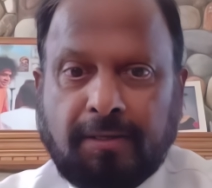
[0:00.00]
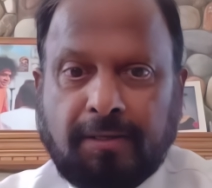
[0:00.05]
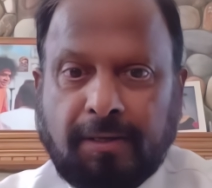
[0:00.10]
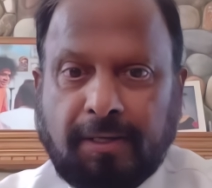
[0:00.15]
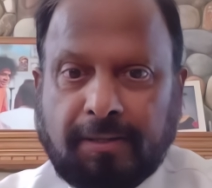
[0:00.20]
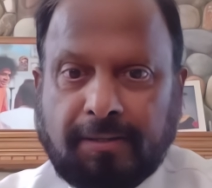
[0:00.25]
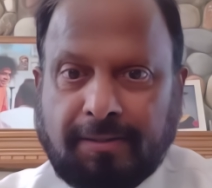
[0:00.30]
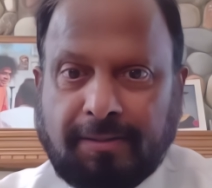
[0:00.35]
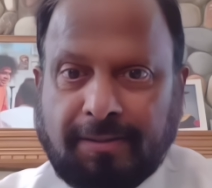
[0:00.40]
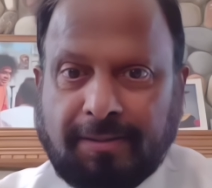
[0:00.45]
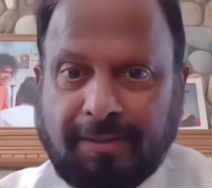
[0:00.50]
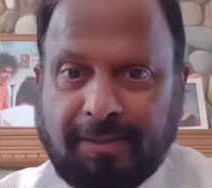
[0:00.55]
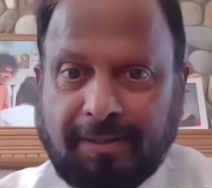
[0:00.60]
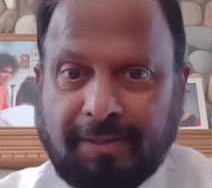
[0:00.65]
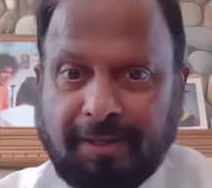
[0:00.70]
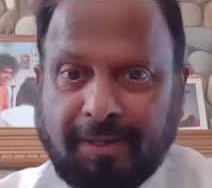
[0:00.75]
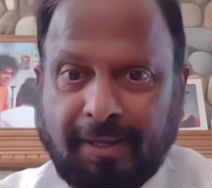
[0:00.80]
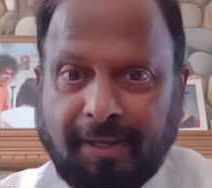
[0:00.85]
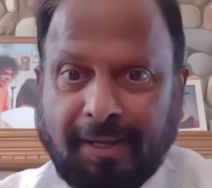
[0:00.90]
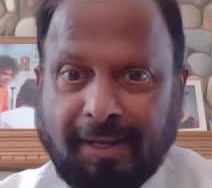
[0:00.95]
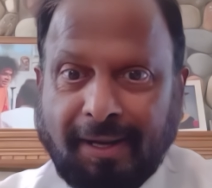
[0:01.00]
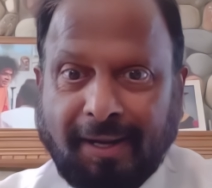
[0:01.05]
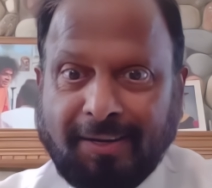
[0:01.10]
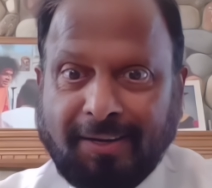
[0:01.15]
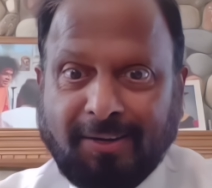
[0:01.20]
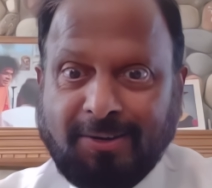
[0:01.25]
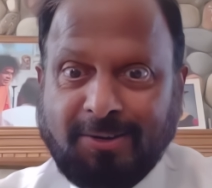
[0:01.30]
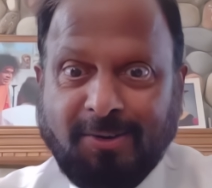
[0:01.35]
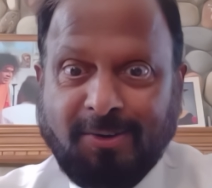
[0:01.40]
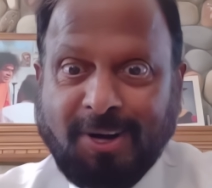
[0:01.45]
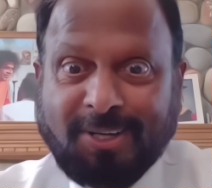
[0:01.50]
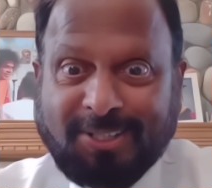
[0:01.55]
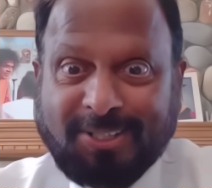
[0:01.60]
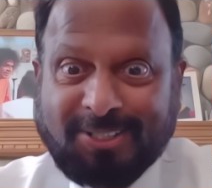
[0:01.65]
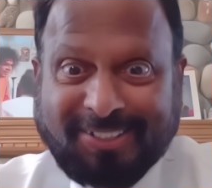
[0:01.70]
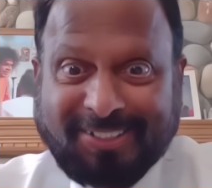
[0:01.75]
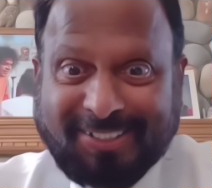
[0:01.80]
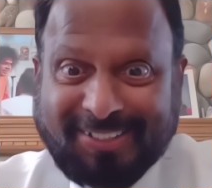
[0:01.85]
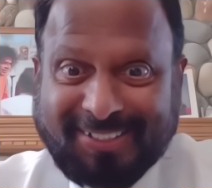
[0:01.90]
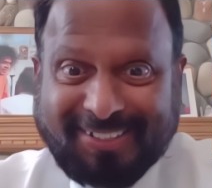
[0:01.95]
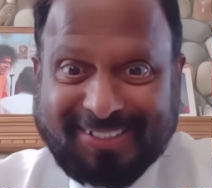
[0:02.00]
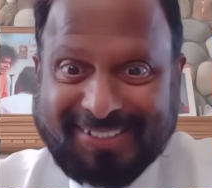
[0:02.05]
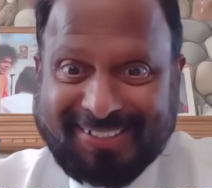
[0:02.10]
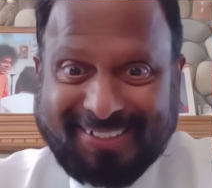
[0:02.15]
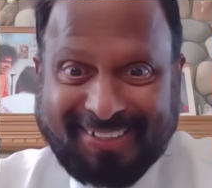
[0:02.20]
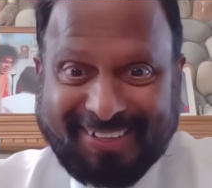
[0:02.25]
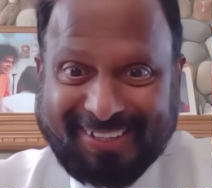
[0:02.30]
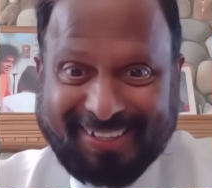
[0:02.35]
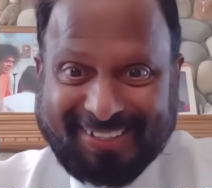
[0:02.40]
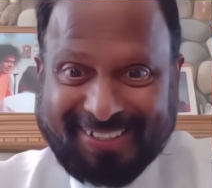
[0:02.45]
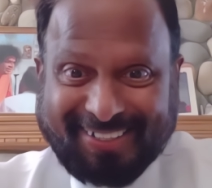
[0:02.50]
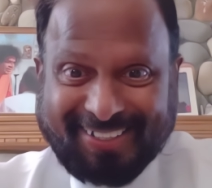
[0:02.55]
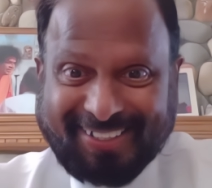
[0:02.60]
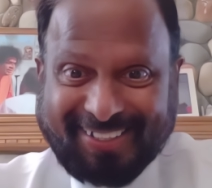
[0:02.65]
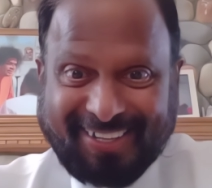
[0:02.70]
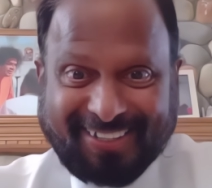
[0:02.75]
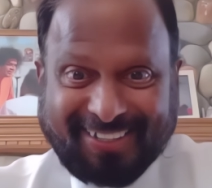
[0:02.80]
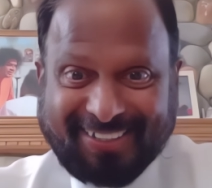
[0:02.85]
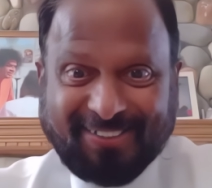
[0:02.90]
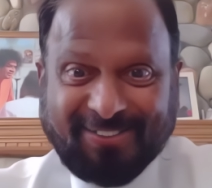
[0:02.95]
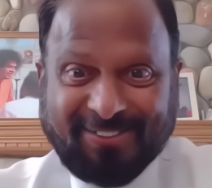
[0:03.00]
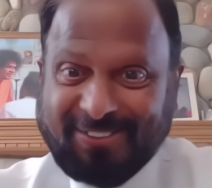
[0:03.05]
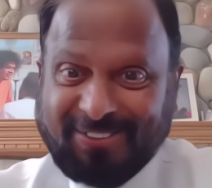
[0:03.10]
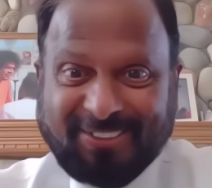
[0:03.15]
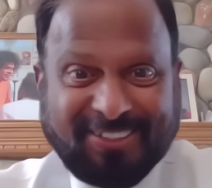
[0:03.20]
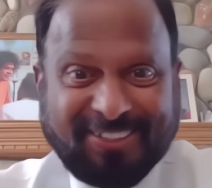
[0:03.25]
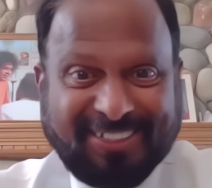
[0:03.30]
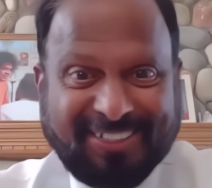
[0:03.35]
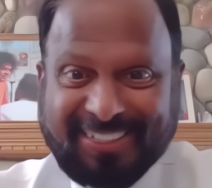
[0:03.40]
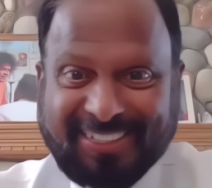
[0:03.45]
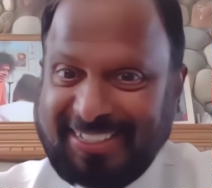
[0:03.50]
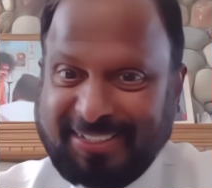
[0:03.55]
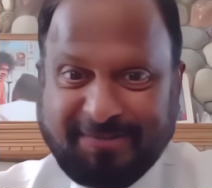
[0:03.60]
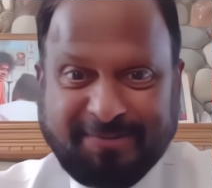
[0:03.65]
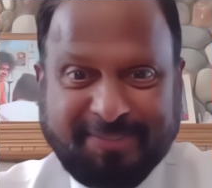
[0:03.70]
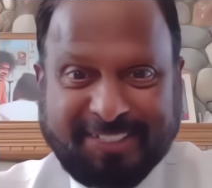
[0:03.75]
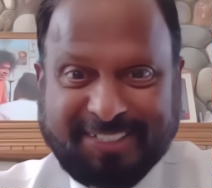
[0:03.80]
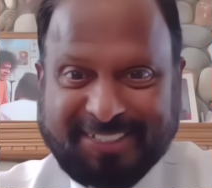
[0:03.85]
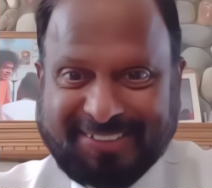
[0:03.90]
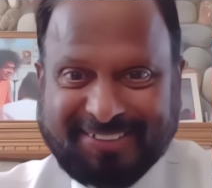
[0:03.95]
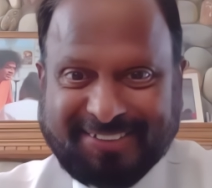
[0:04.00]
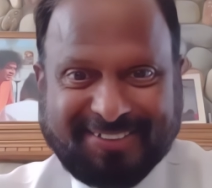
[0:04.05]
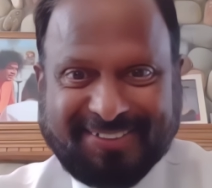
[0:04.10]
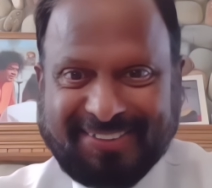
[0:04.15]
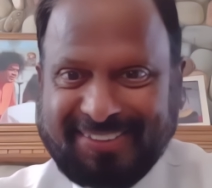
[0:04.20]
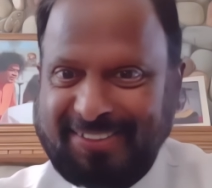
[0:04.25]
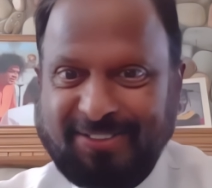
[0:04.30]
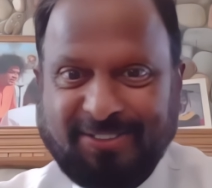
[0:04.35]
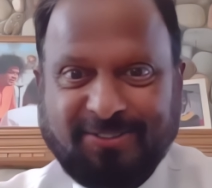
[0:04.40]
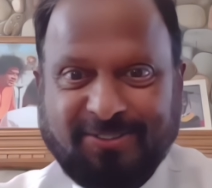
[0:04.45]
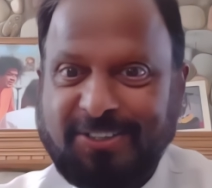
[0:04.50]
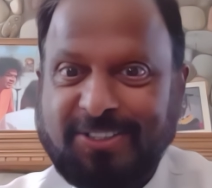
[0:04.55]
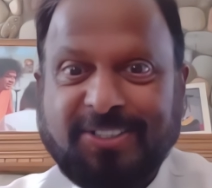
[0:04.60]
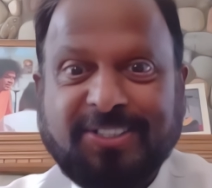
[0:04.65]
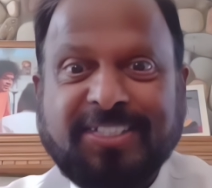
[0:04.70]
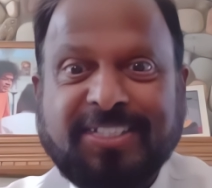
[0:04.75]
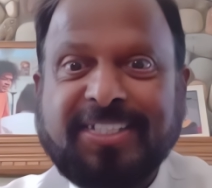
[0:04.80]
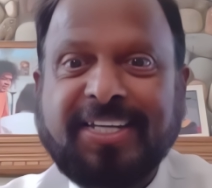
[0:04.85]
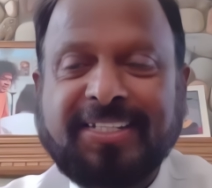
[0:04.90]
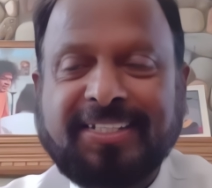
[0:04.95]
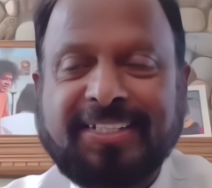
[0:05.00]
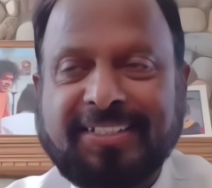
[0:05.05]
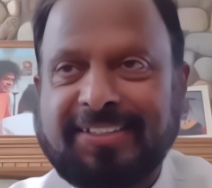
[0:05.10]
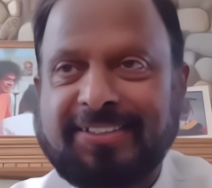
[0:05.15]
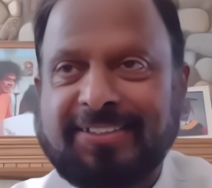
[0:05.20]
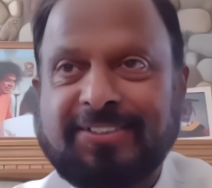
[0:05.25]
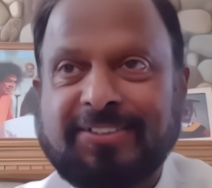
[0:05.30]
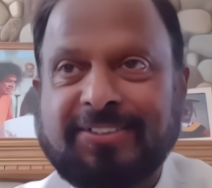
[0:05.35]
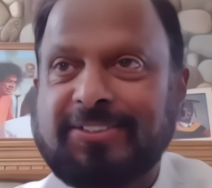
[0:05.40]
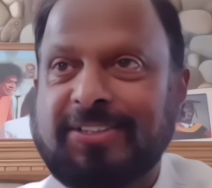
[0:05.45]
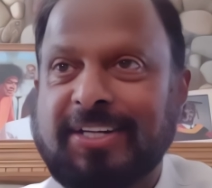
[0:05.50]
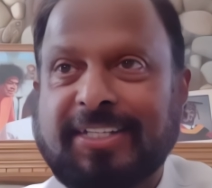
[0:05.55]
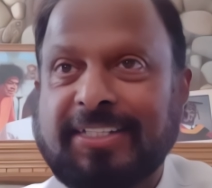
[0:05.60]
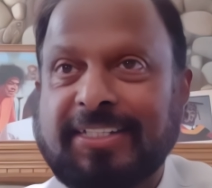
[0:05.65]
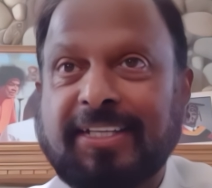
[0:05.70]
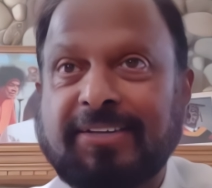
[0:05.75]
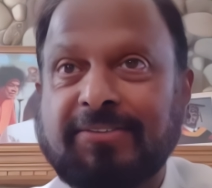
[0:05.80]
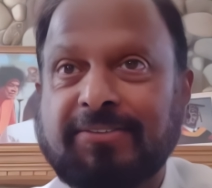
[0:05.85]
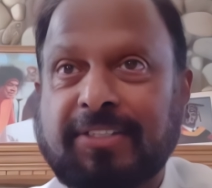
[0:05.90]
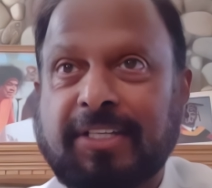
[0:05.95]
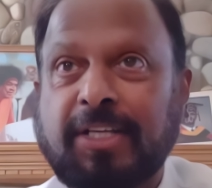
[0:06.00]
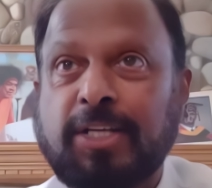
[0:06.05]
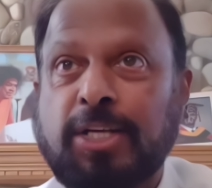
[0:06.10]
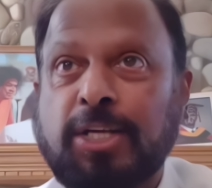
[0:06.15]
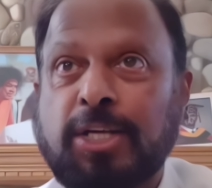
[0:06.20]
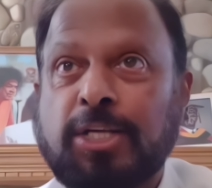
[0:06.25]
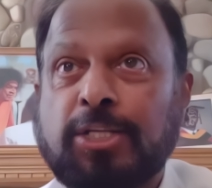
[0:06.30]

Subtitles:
right? I don't want to see this guy, right? I don't want to see his picture. I don't want to see do anything with it.